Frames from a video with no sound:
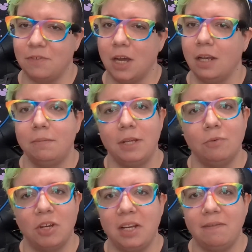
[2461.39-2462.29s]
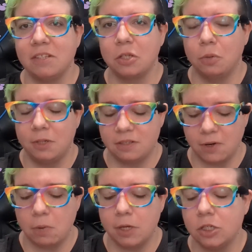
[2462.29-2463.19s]
have not been reading physical books
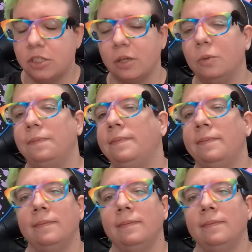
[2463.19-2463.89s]
very much, so